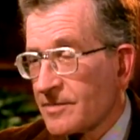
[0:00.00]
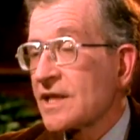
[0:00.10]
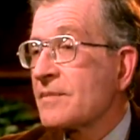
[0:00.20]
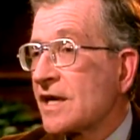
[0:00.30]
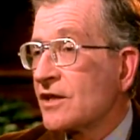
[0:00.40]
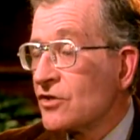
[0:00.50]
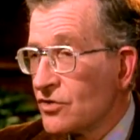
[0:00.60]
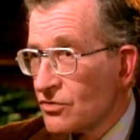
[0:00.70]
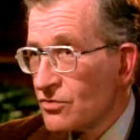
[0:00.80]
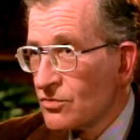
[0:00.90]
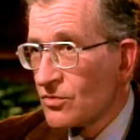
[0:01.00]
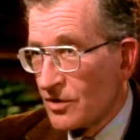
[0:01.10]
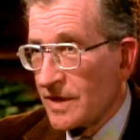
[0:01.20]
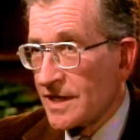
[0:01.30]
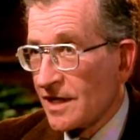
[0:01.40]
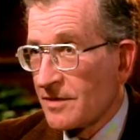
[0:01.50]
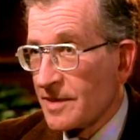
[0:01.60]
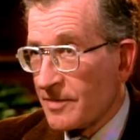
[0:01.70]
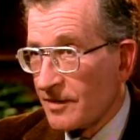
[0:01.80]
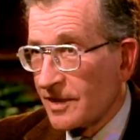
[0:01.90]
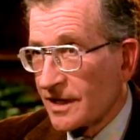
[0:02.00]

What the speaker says: but they better do what we tell them in public.